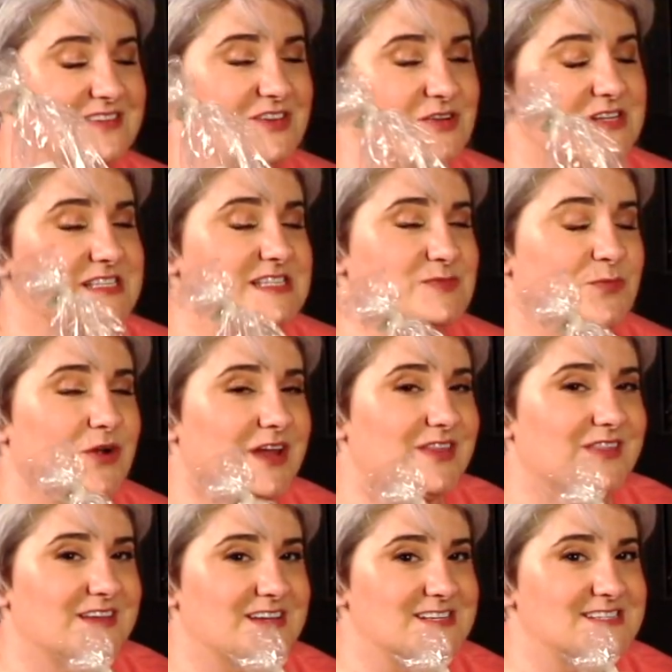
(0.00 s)
You can
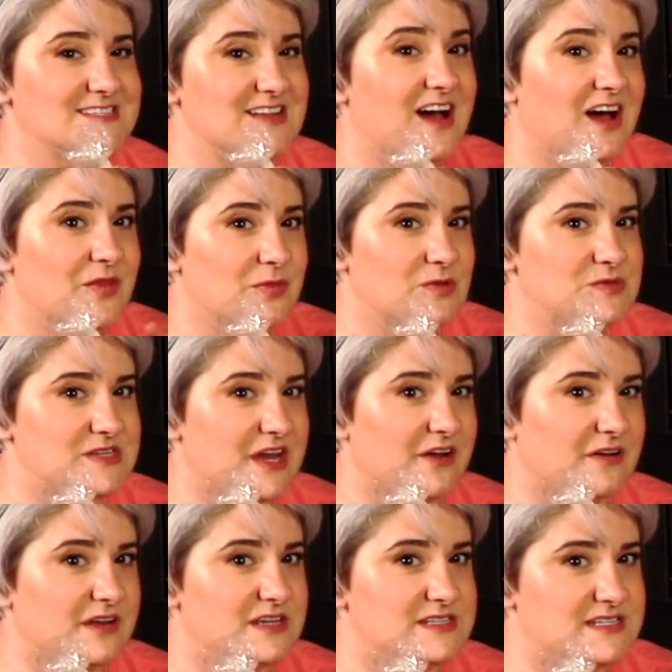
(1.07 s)
spray this on those
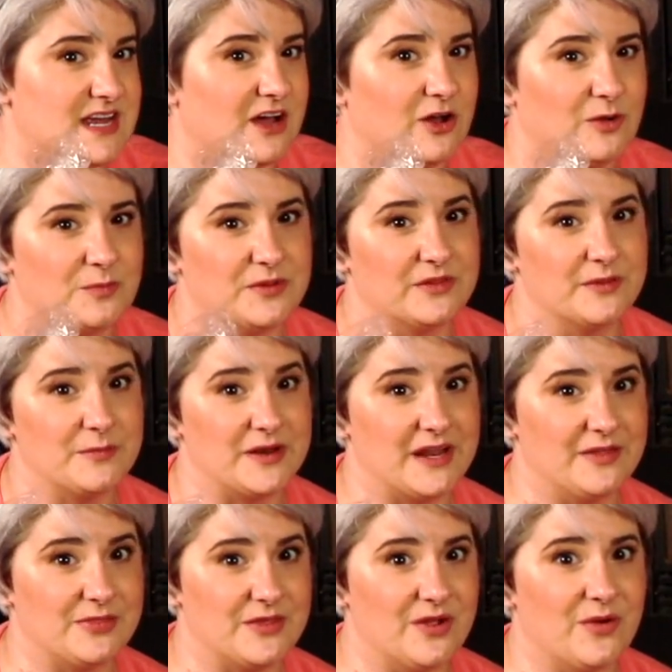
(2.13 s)
areas to help eliminate the